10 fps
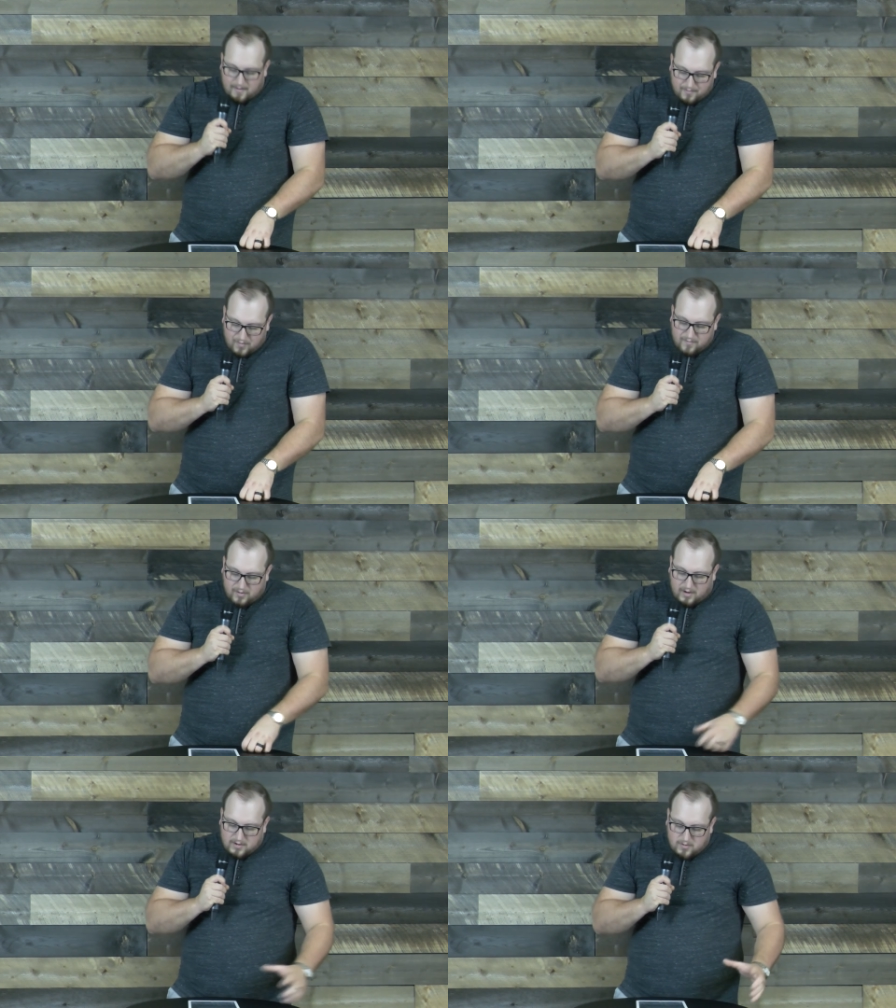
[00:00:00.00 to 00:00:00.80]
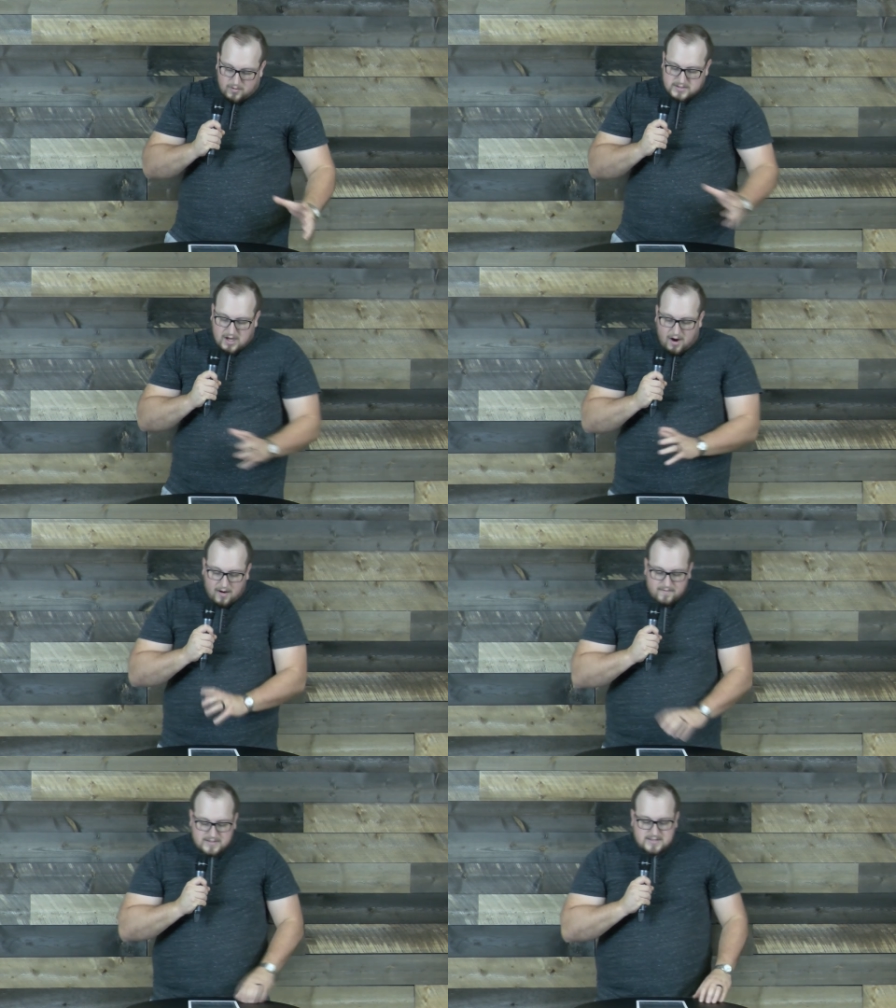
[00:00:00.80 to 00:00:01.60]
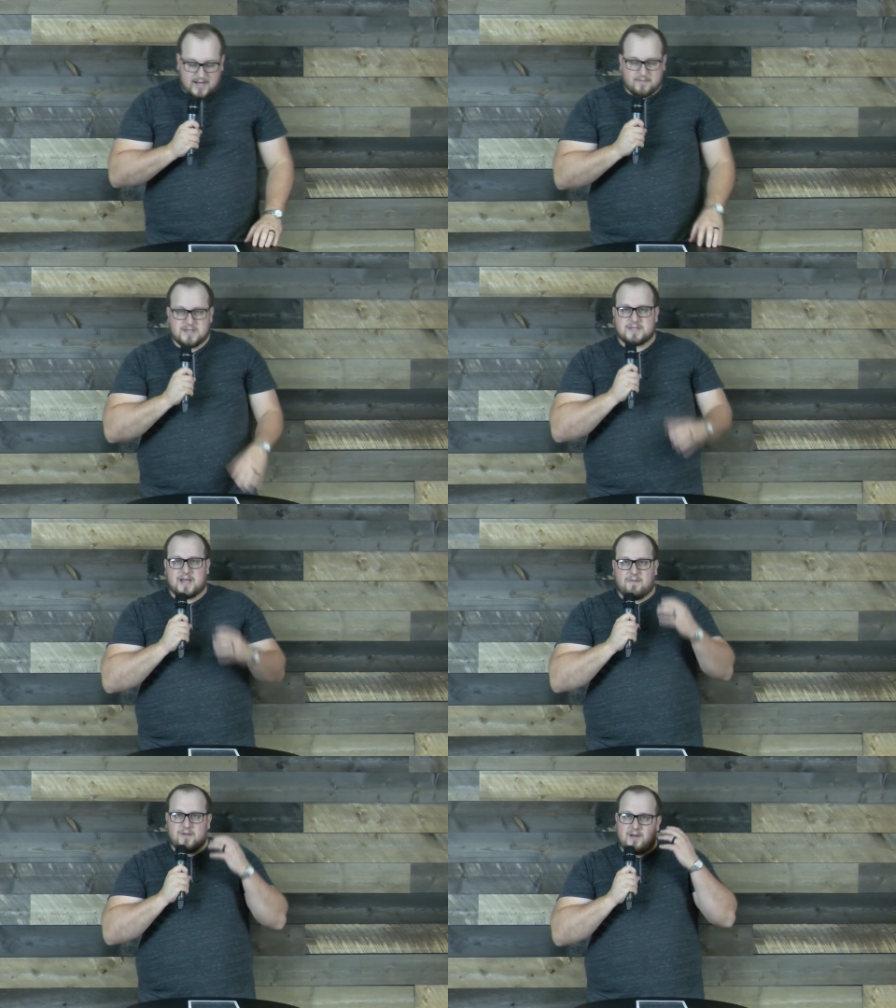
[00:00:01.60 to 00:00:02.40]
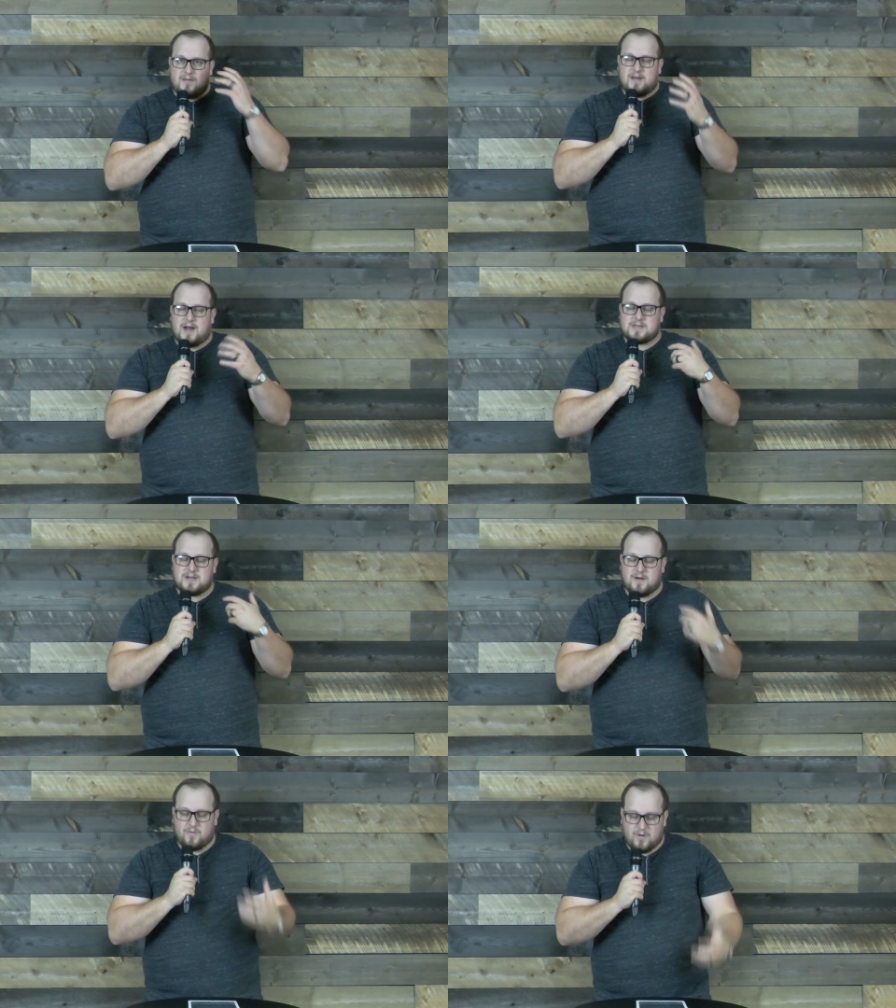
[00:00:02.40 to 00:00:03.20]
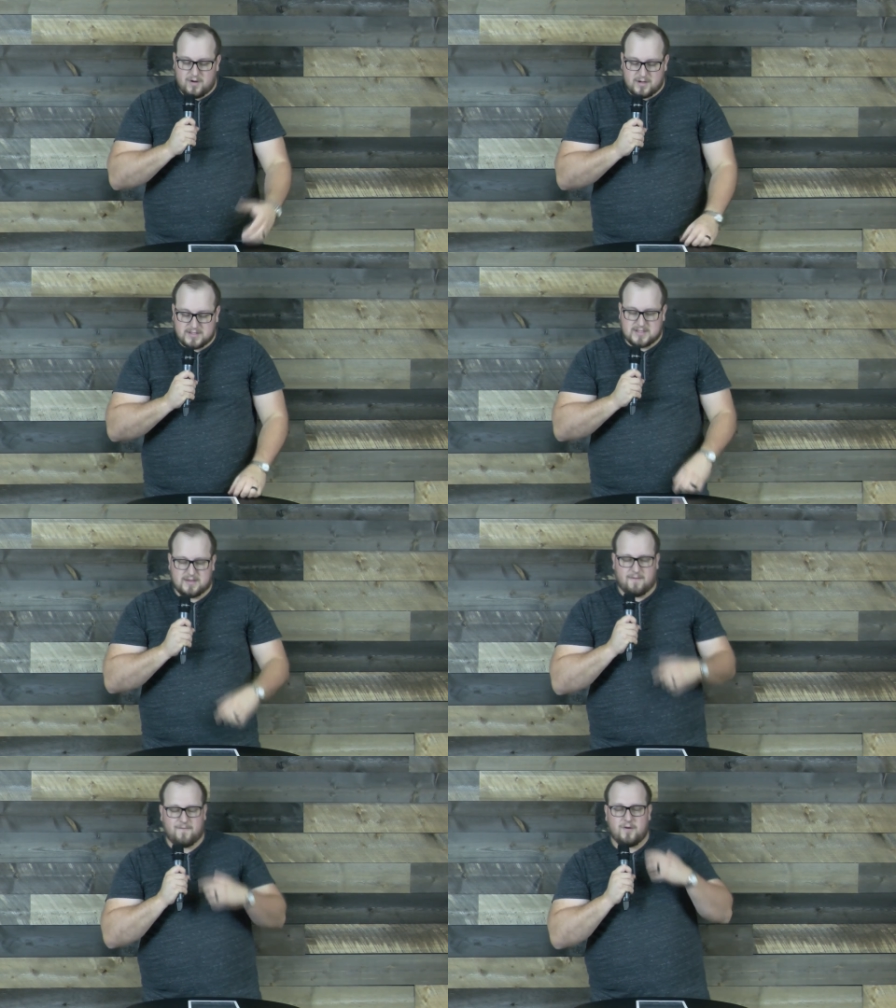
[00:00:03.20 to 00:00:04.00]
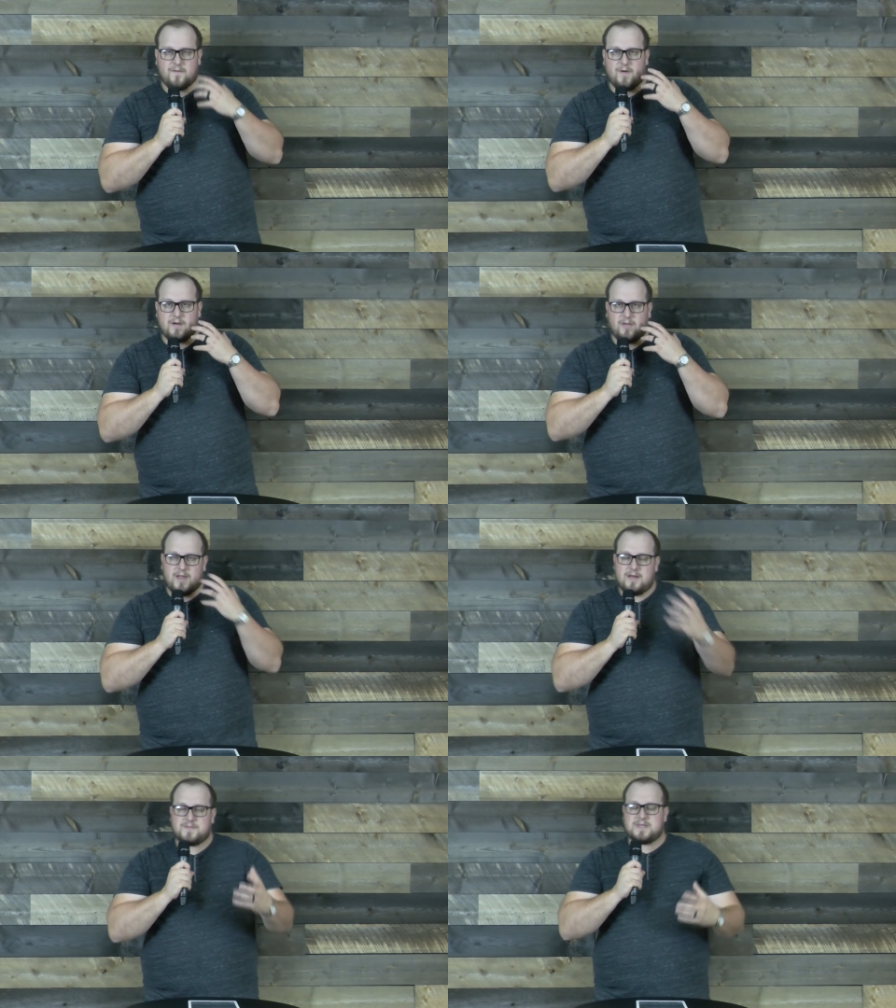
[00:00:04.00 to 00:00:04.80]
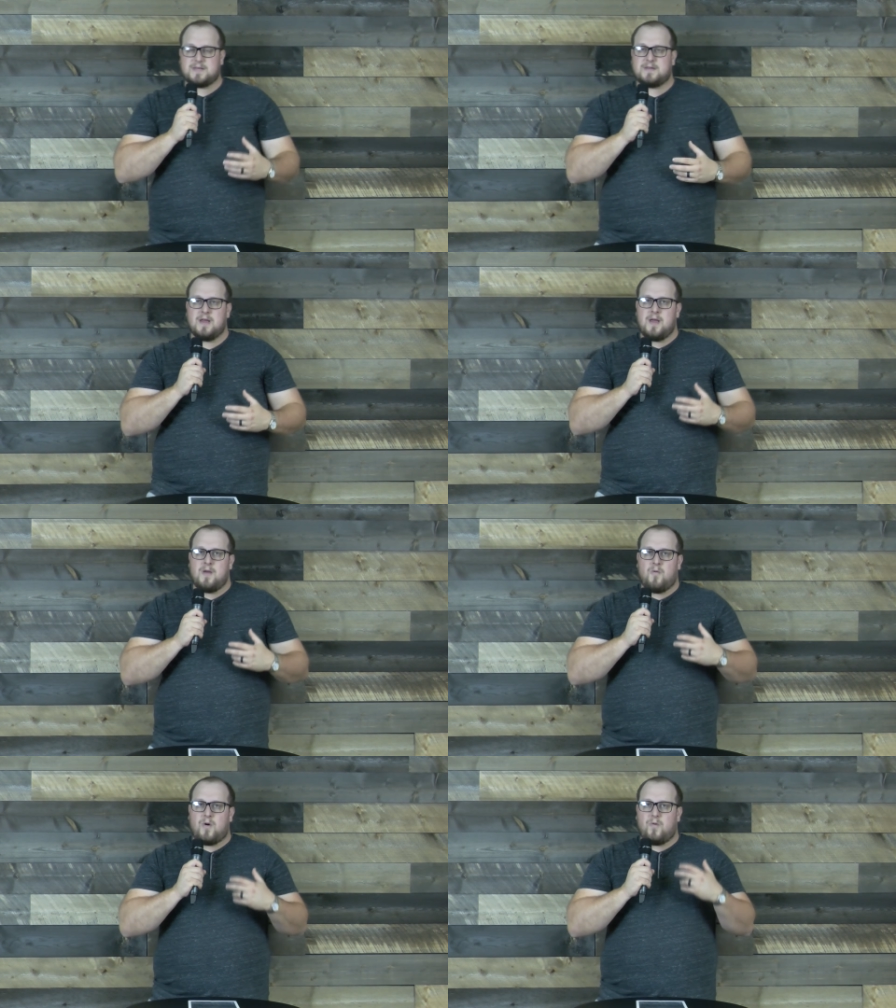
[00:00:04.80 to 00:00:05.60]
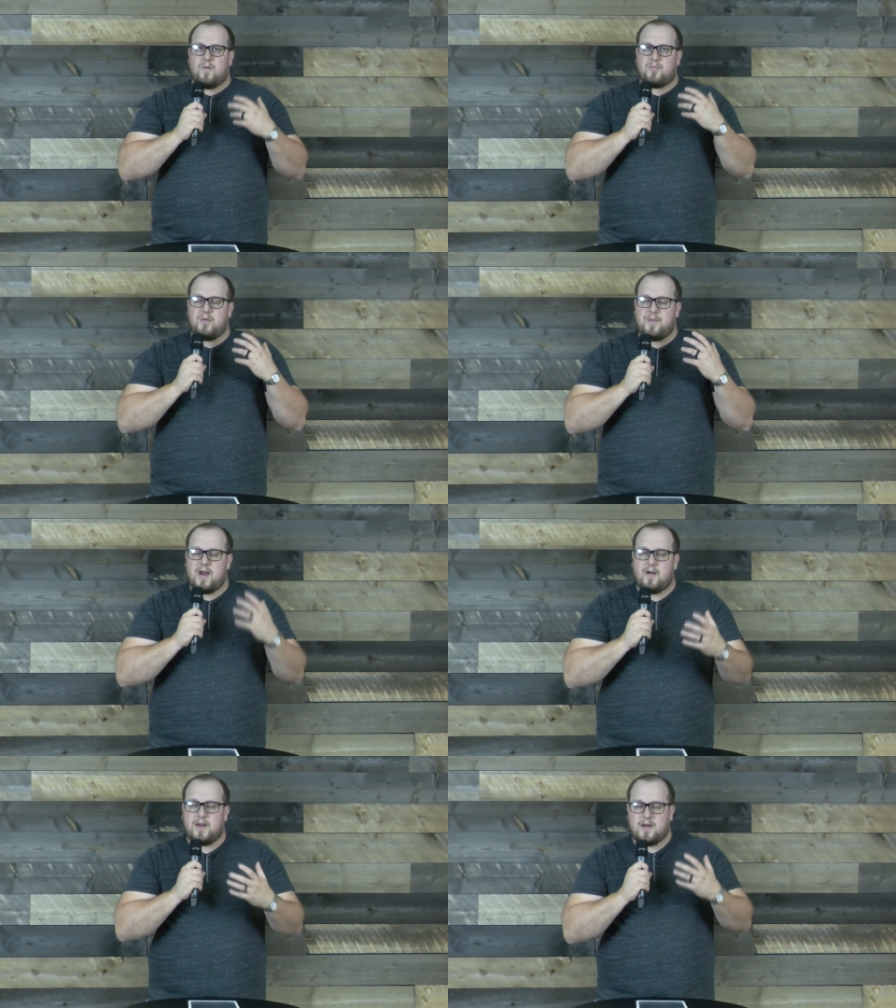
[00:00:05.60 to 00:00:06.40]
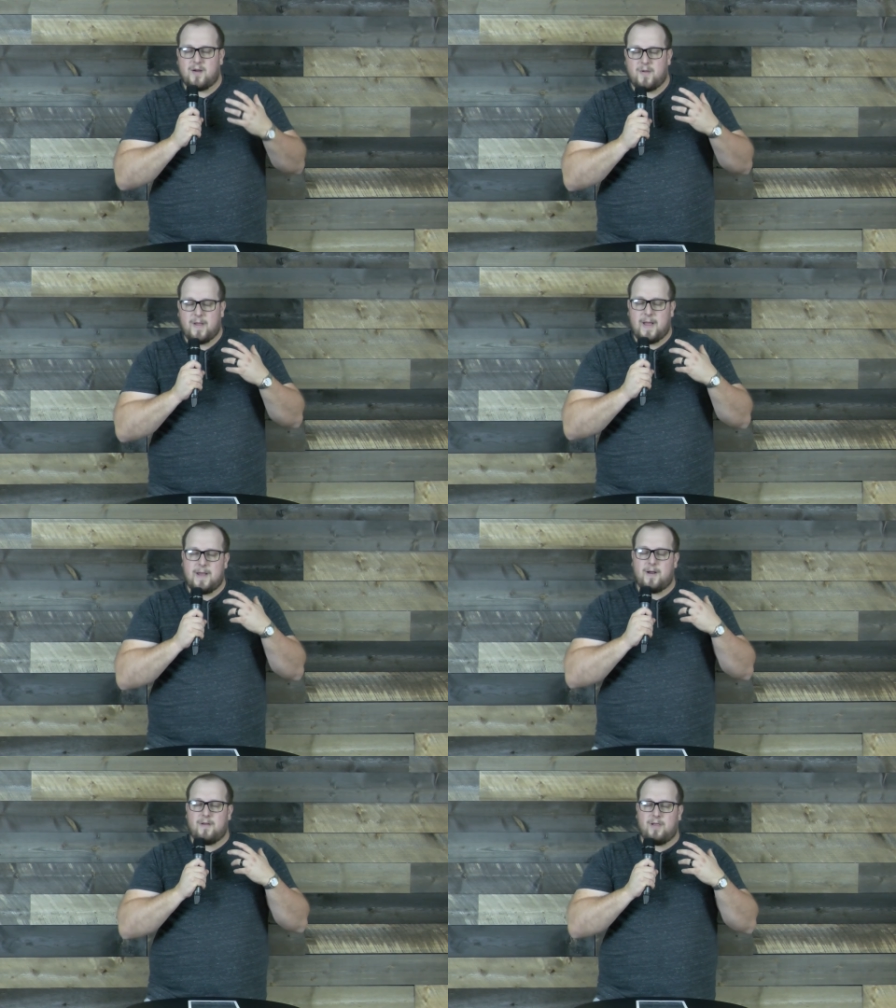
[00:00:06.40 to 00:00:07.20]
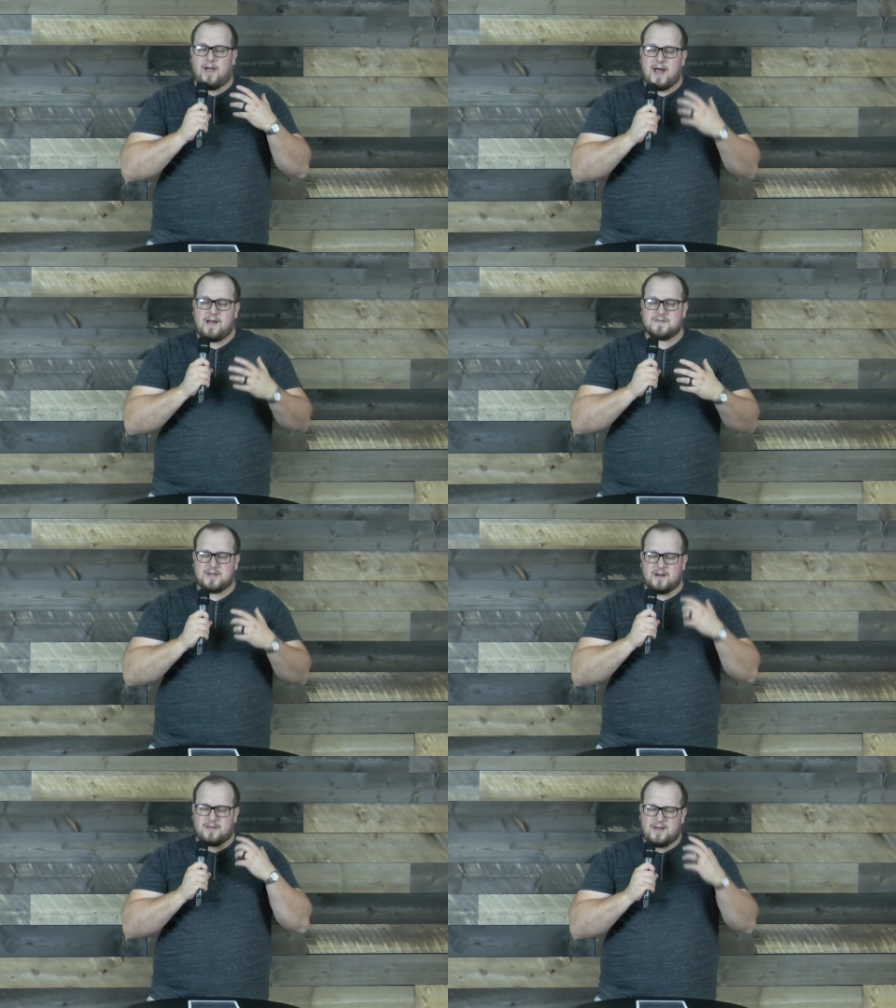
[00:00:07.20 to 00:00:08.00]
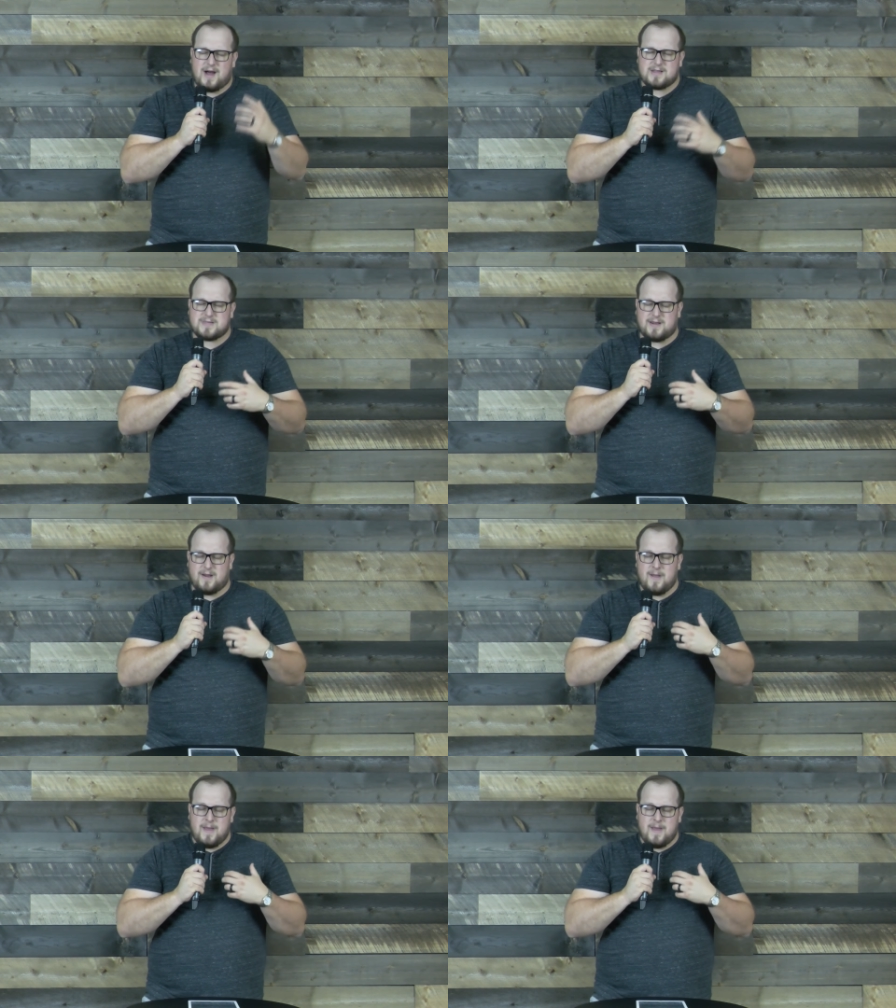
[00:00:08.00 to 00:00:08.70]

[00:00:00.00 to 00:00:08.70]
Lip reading: move along towards harvest time, just like with our thoughts and our words. The fruit of our lips is what we're preparing in our lives and our thoughts. And